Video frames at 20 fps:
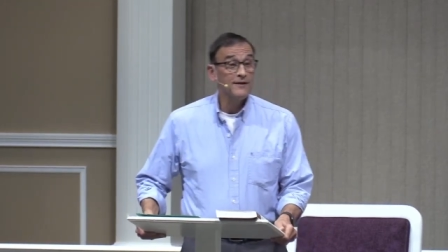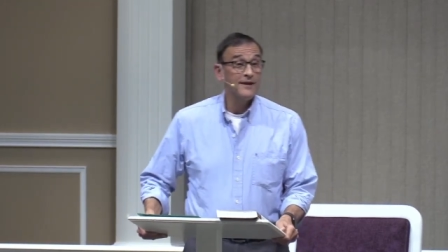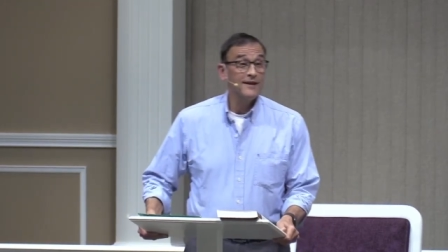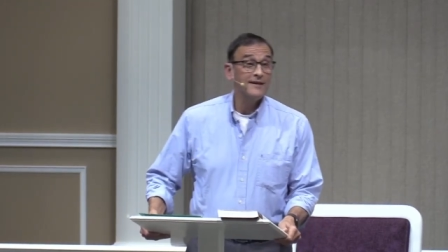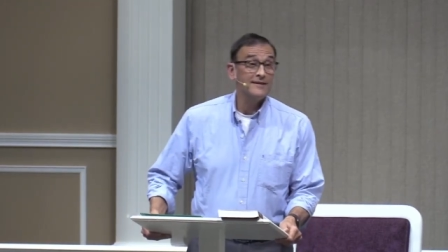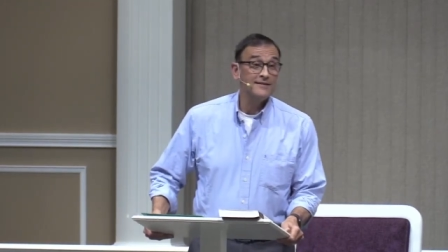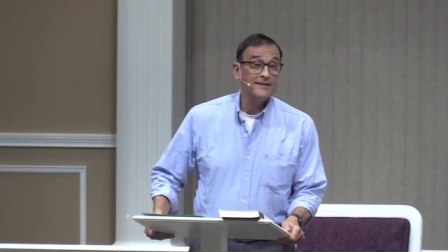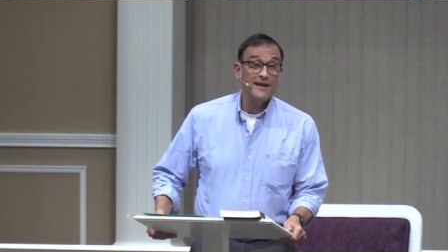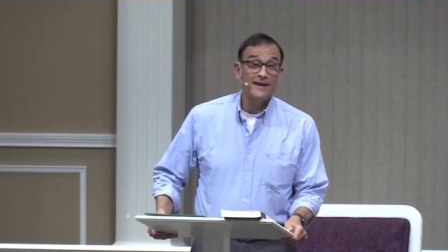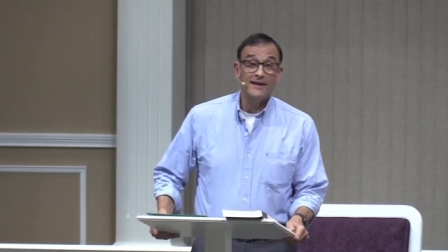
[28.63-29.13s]

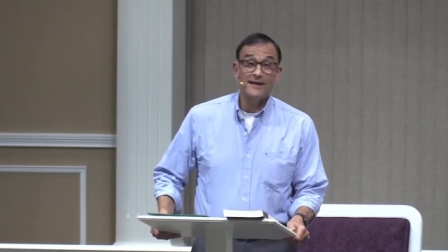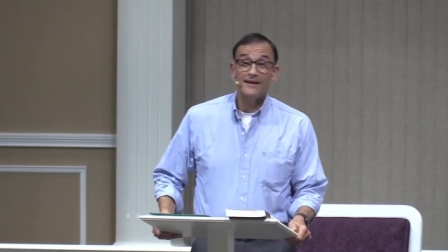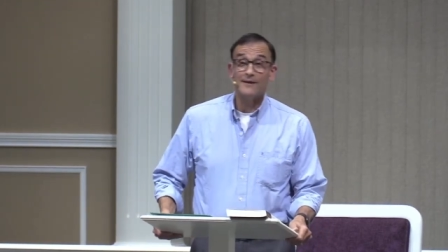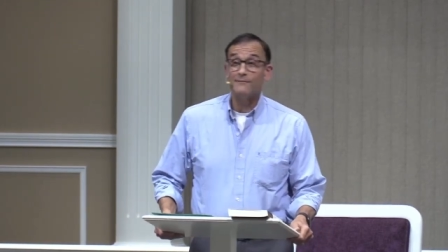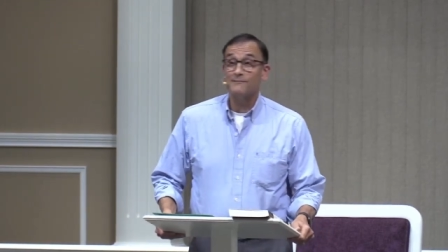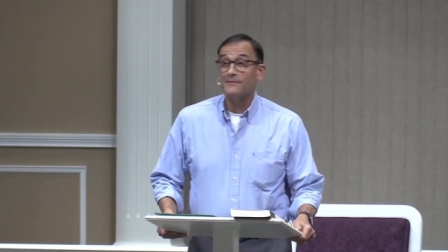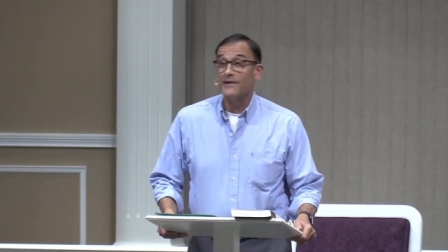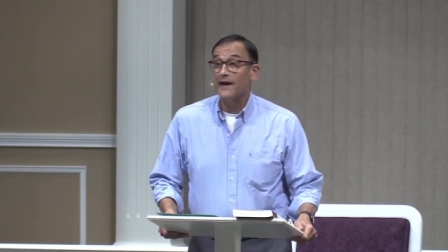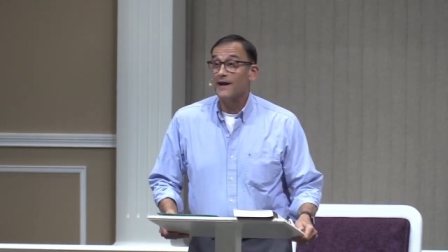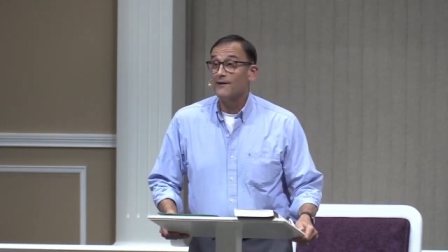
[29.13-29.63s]
as I
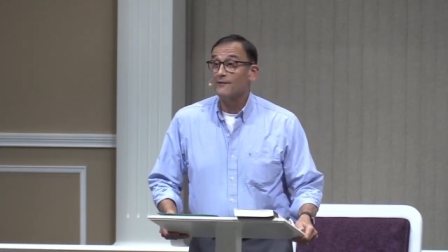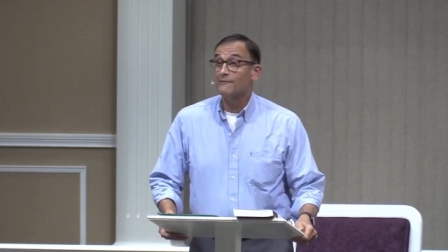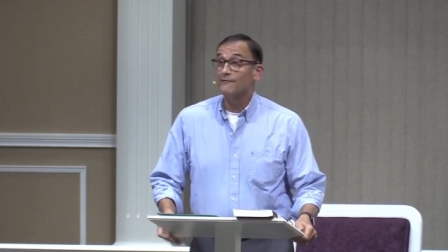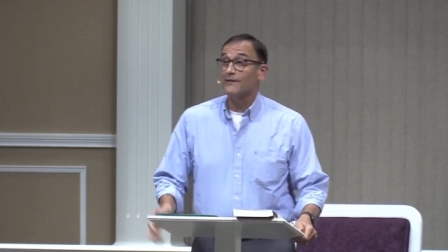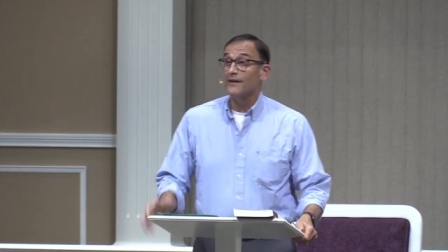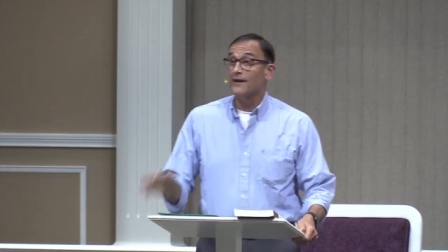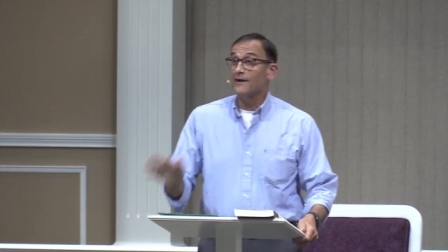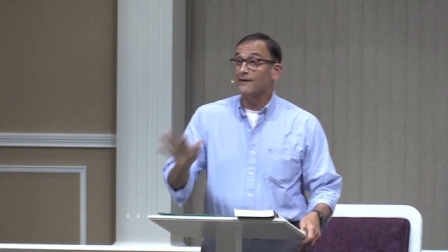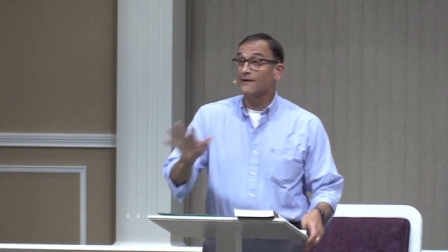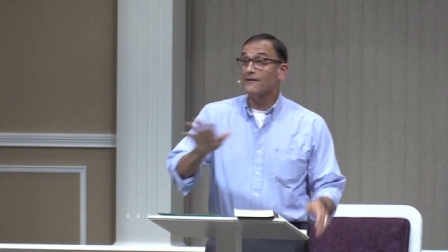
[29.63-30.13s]
am
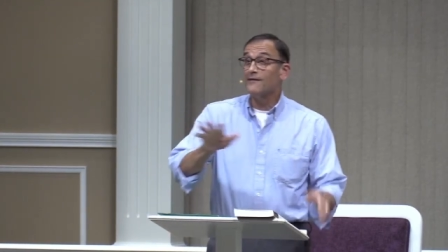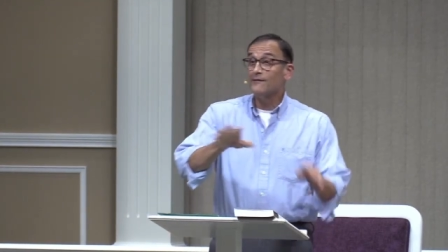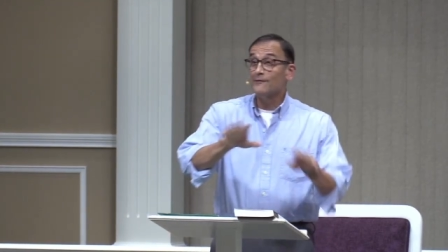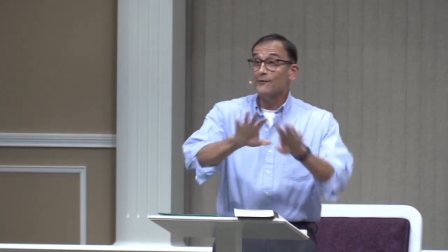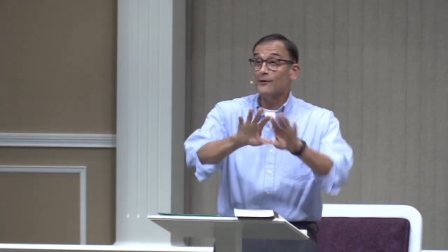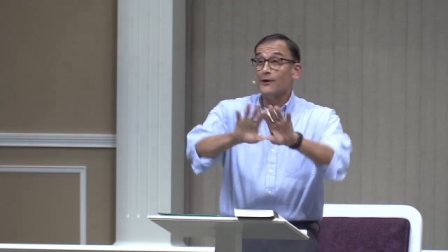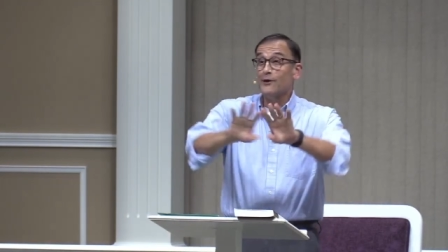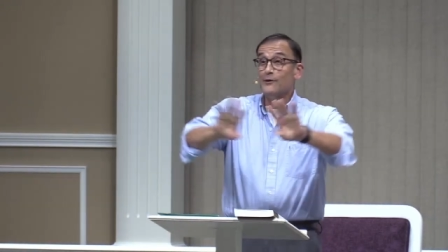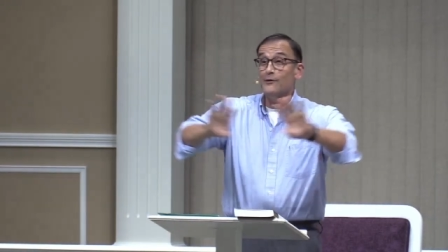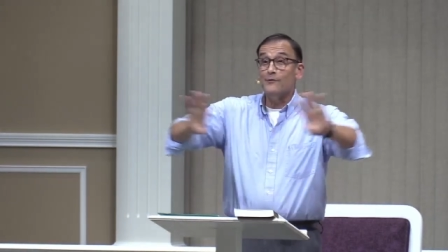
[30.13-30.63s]
down there,
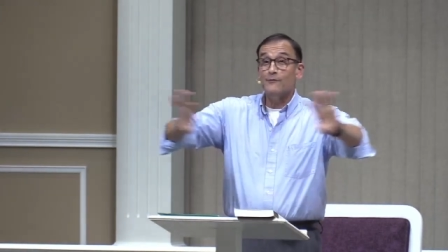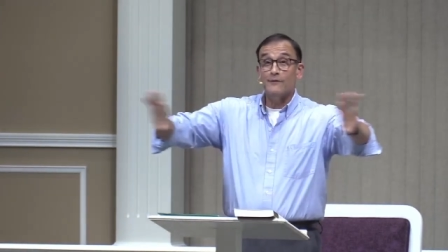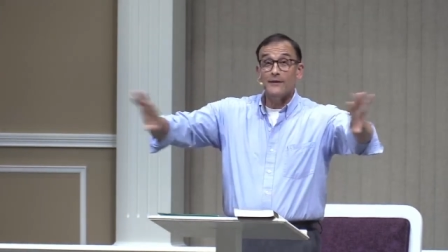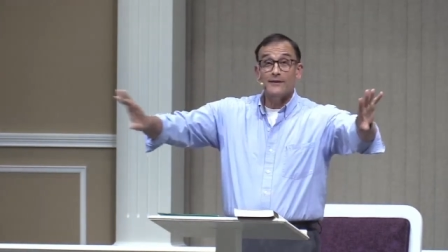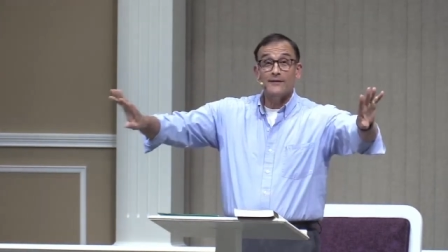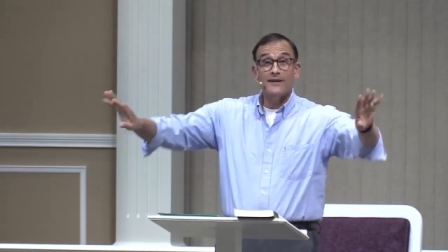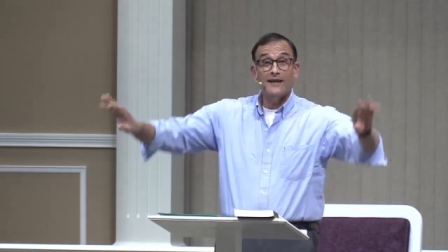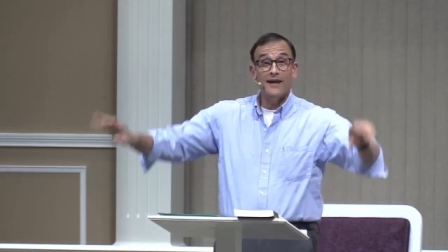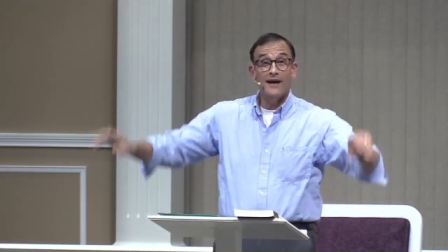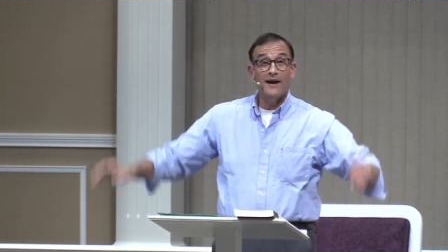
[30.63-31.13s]
looking you
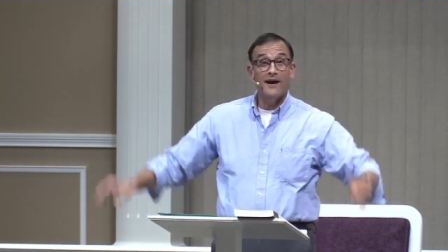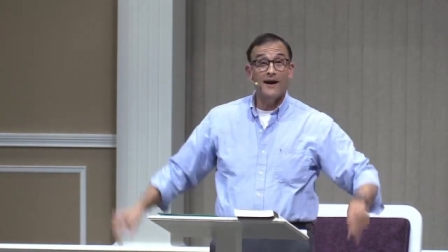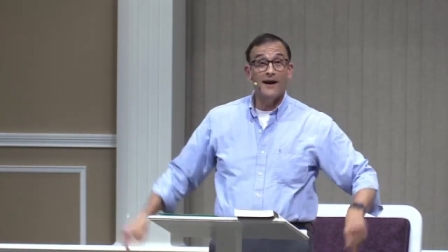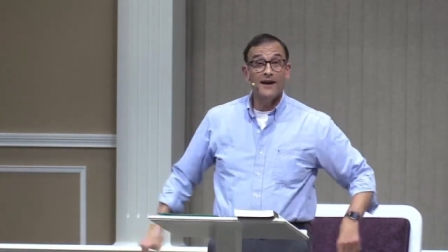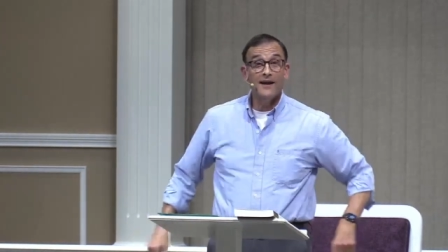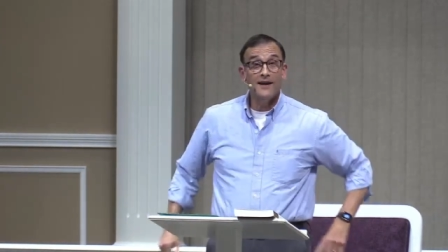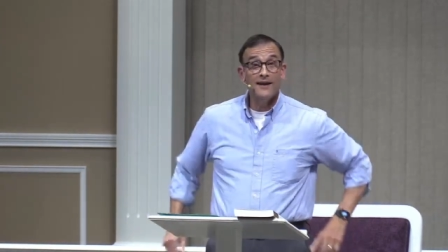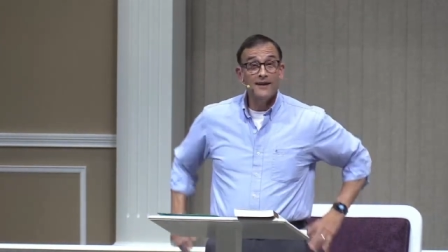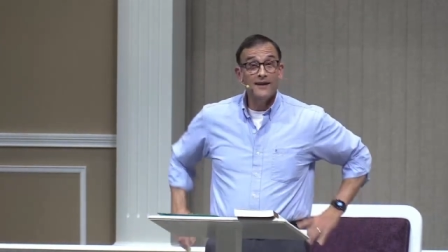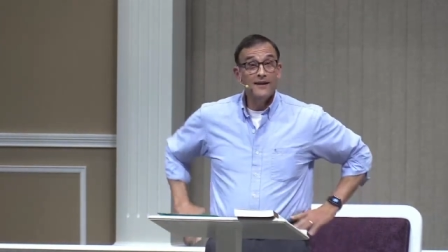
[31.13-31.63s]
in the
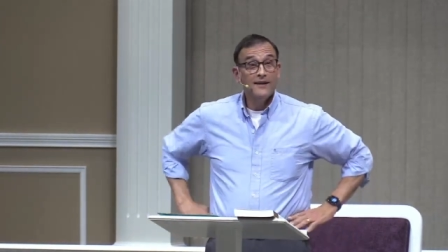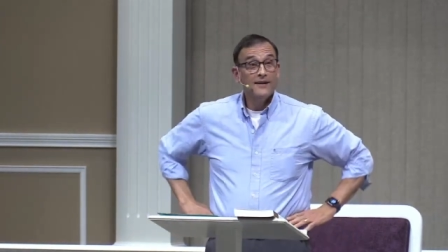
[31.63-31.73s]
eye